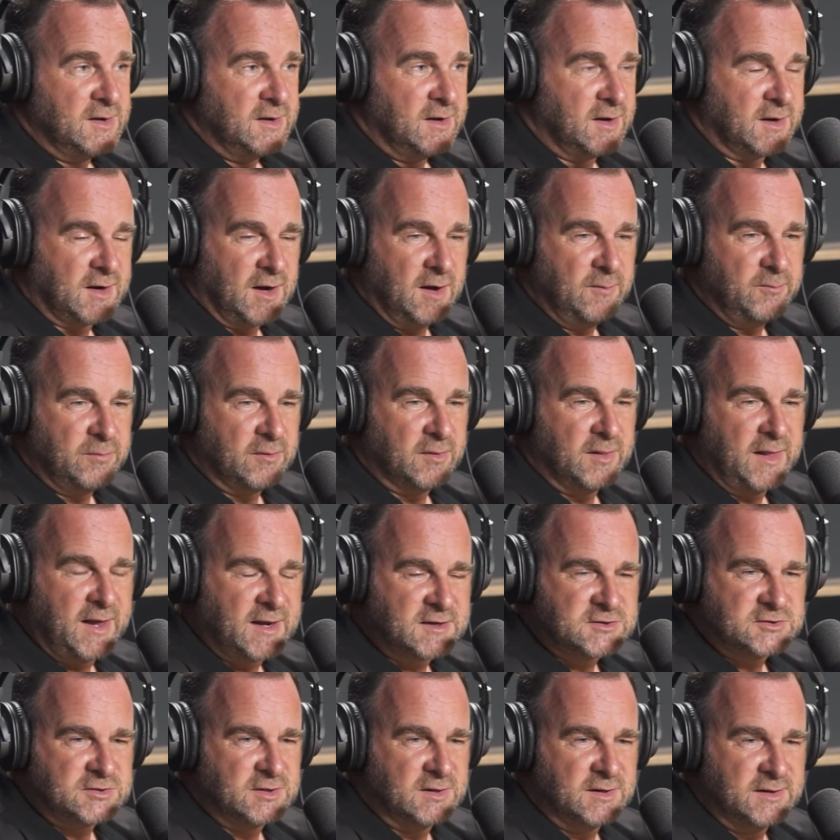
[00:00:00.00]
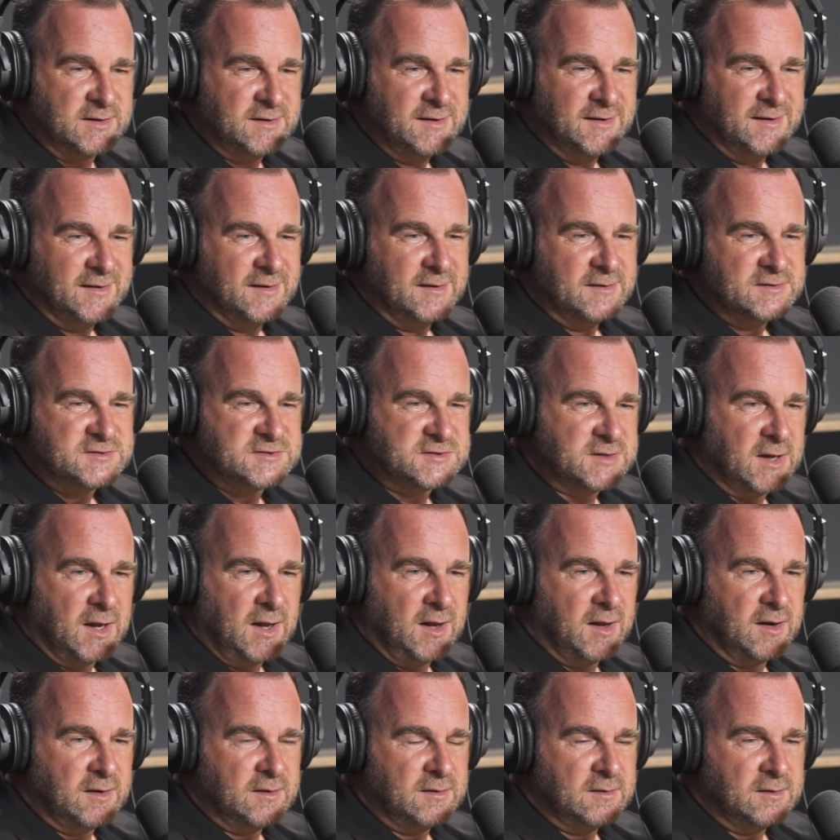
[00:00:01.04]
a couple actually
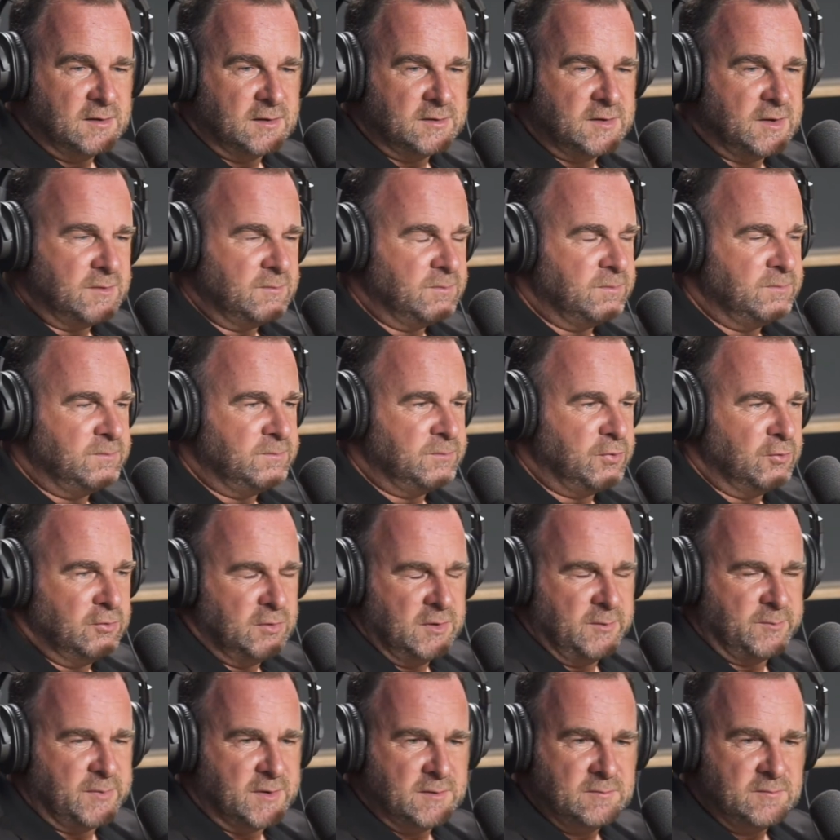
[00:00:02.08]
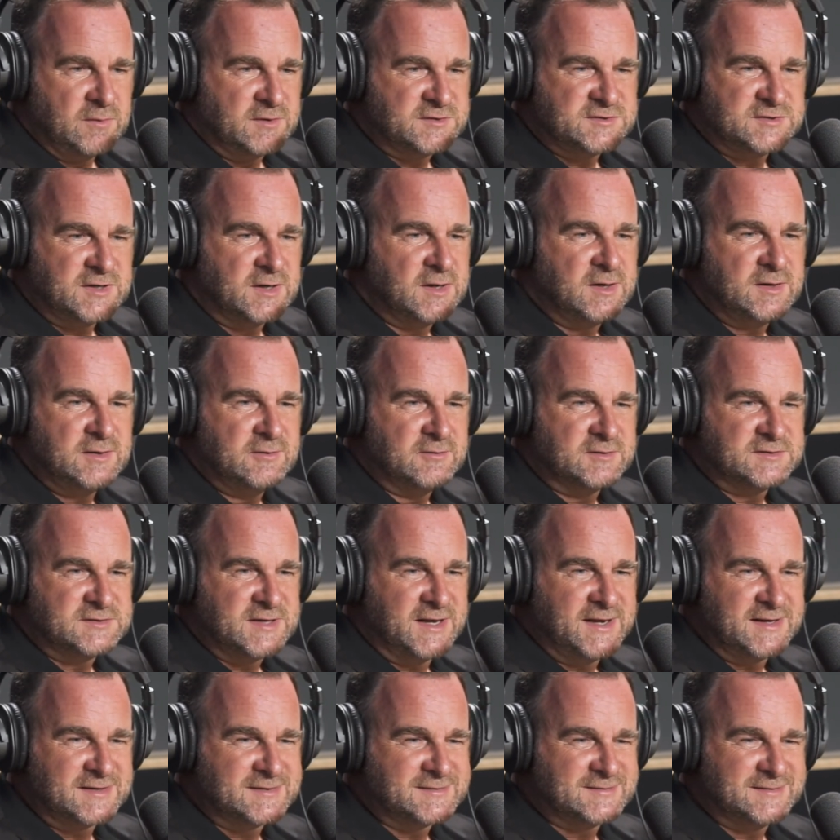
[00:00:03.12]
start and then pull the pin by sending you a
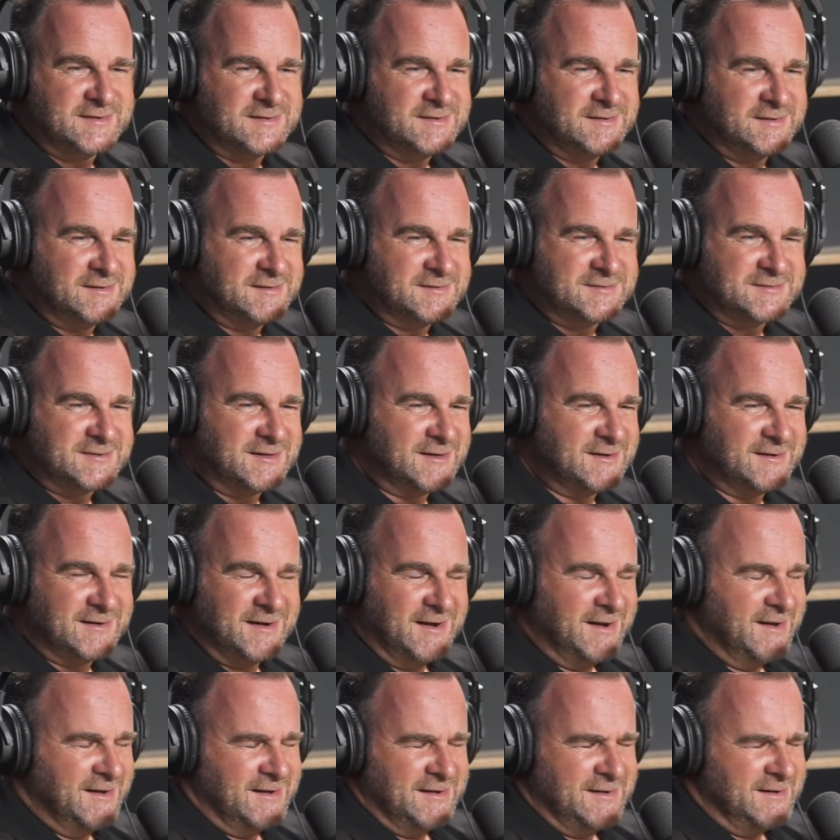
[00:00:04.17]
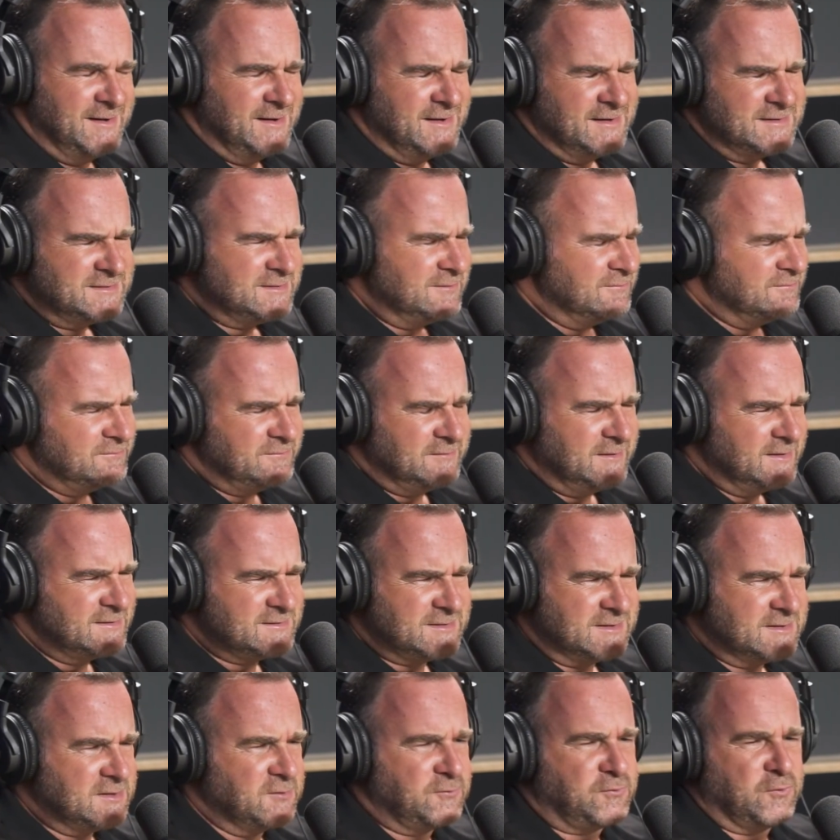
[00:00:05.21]
text and just think, it's
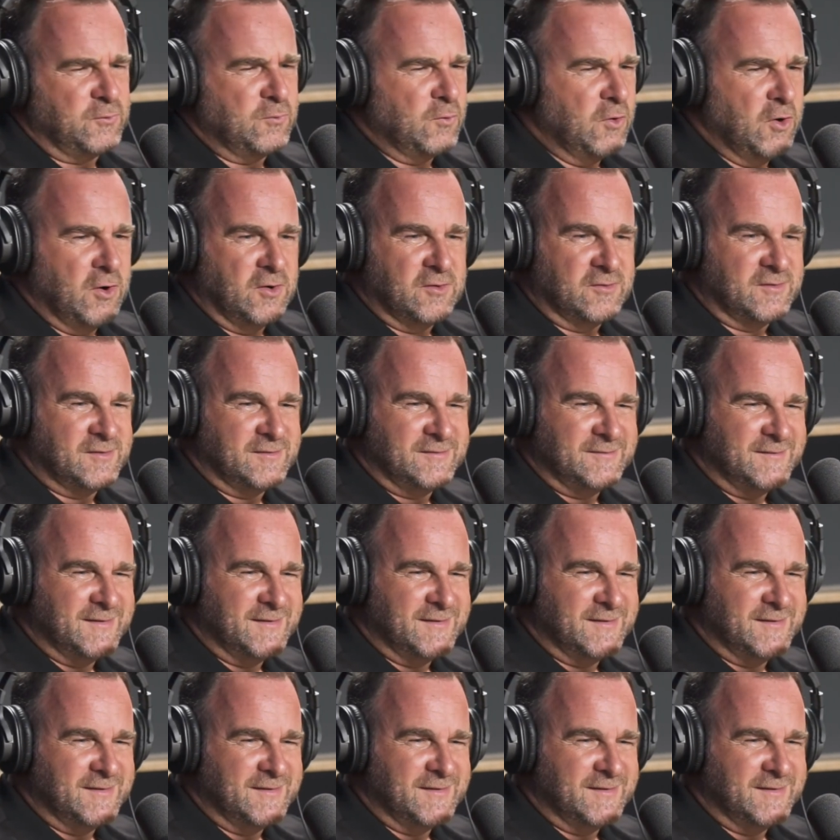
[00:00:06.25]
a different world.